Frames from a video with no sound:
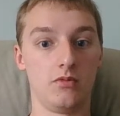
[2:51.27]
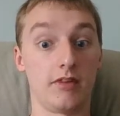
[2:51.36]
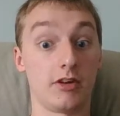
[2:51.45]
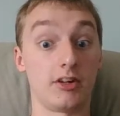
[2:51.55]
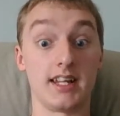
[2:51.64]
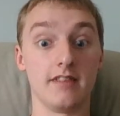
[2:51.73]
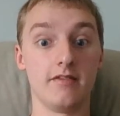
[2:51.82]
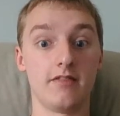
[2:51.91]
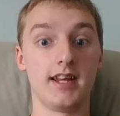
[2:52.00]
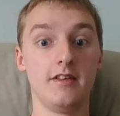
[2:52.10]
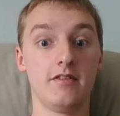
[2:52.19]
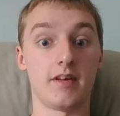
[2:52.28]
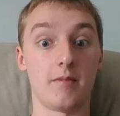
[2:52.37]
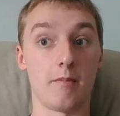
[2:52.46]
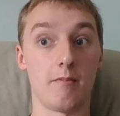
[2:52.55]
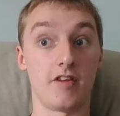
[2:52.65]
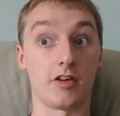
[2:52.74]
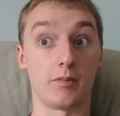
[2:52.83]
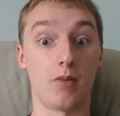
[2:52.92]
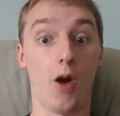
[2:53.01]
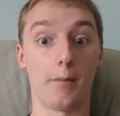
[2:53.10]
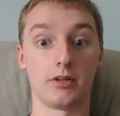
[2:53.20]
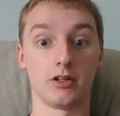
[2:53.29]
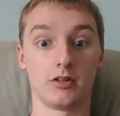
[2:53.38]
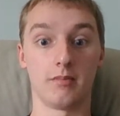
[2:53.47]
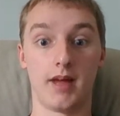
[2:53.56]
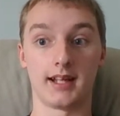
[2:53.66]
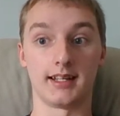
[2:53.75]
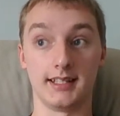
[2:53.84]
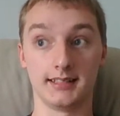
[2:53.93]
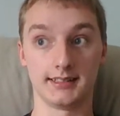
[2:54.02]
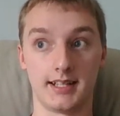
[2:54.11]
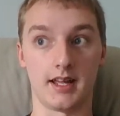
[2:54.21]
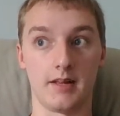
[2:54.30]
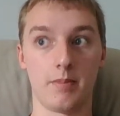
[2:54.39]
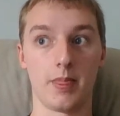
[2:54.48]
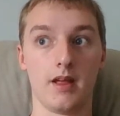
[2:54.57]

very innovative and very popular back in its day.